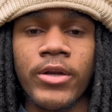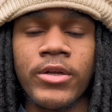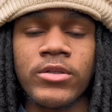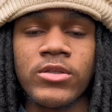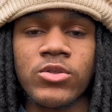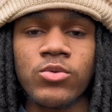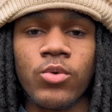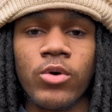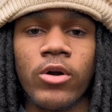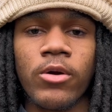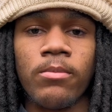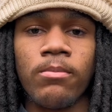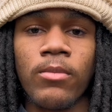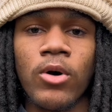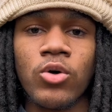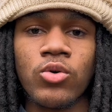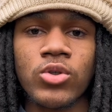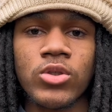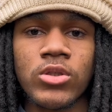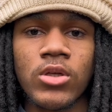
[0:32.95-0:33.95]
This is where
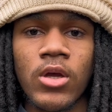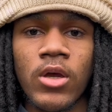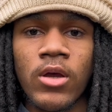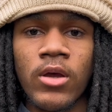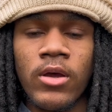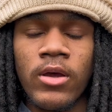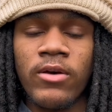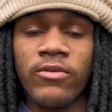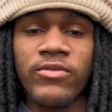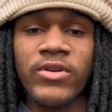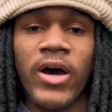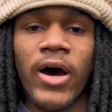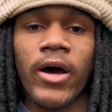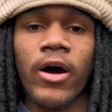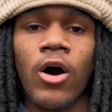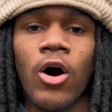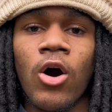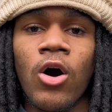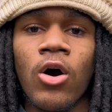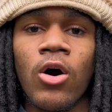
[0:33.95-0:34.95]
most, if
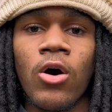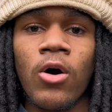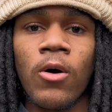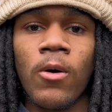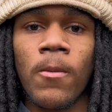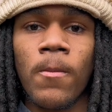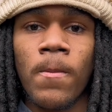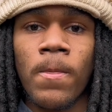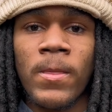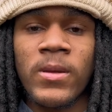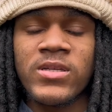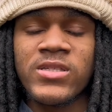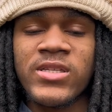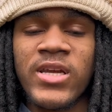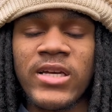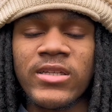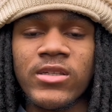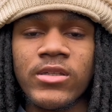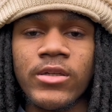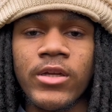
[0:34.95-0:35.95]
not all,
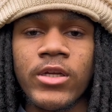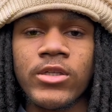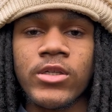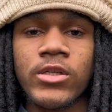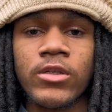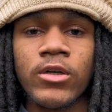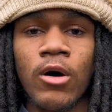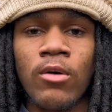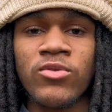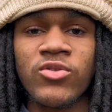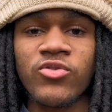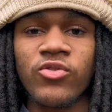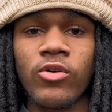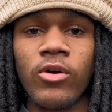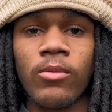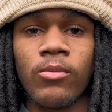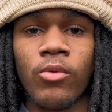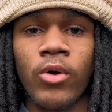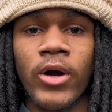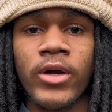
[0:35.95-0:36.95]
sex addiction comes
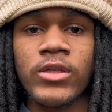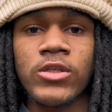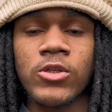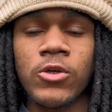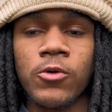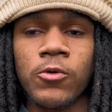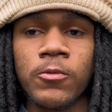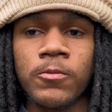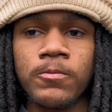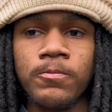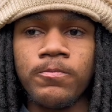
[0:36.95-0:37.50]
from, right? So